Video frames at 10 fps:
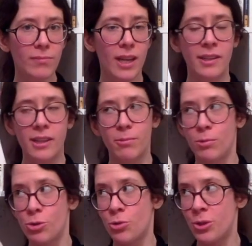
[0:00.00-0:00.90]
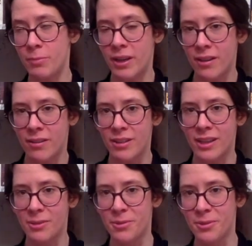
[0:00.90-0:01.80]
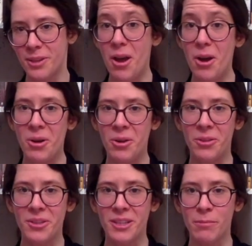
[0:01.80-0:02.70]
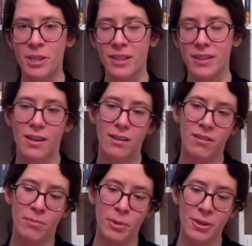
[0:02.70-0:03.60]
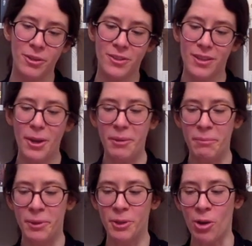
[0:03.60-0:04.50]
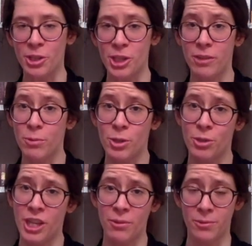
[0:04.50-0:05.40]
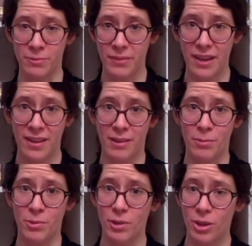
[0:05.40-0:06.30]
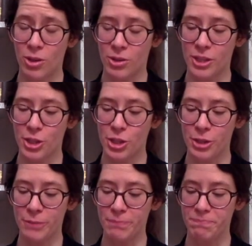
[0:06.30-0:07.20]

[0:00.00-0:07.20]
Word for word: and it will join my other titles on the subject of birds, bird cognition, also general animal cognition.